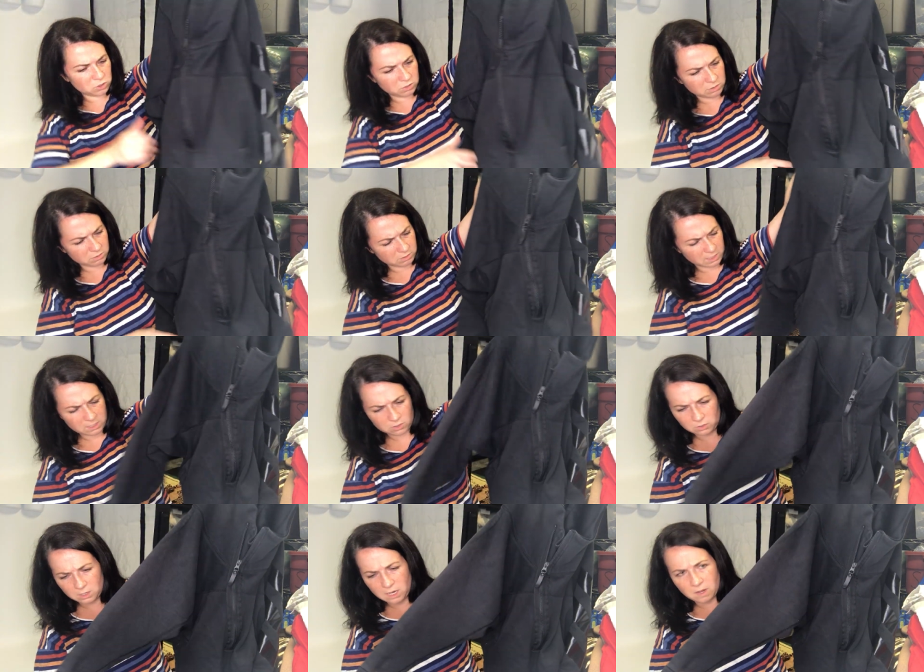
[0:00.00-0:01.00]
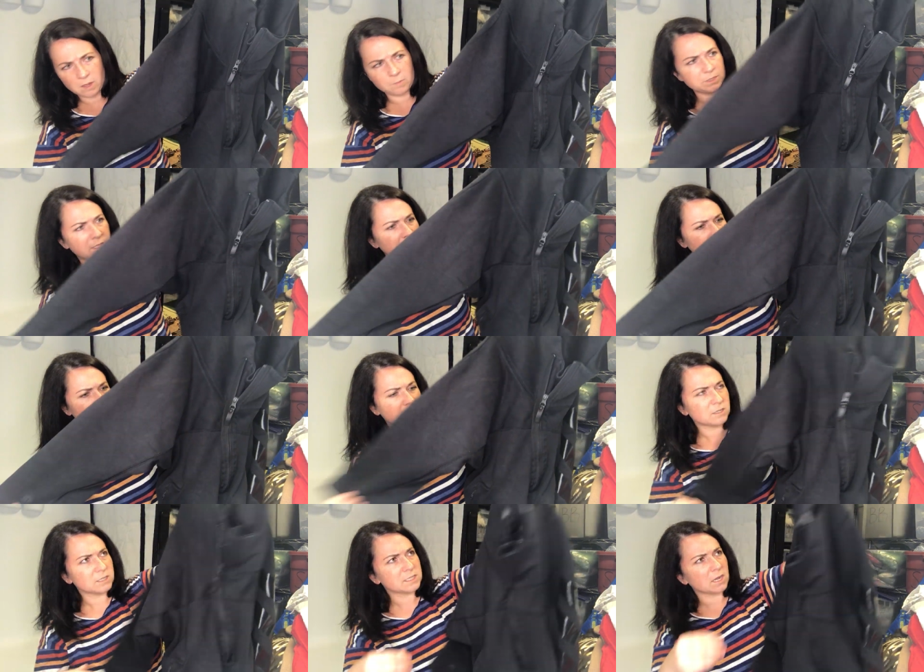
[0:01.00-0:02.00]
kind of cropped.
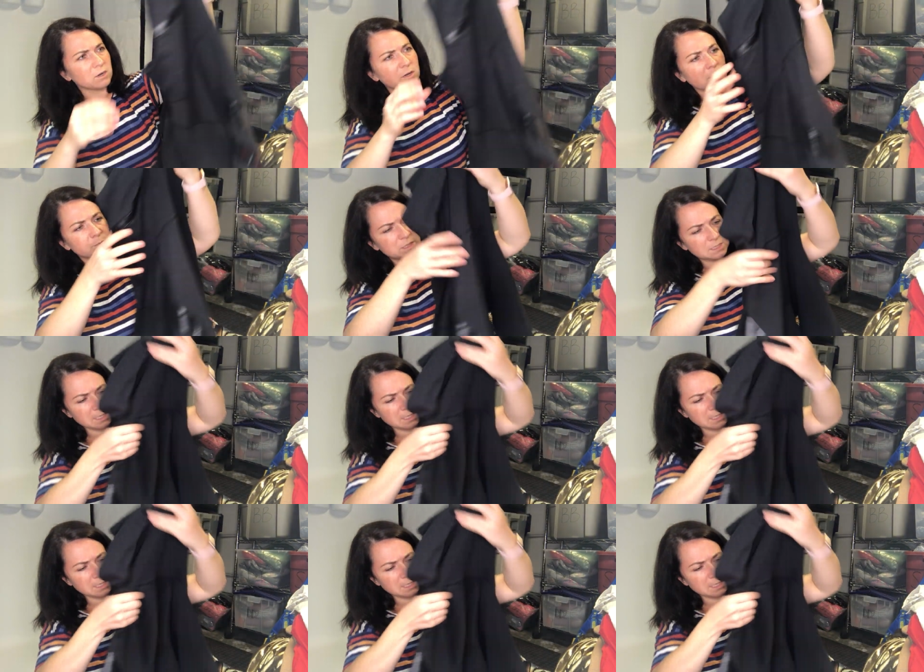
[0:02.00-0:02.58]
It's got cropped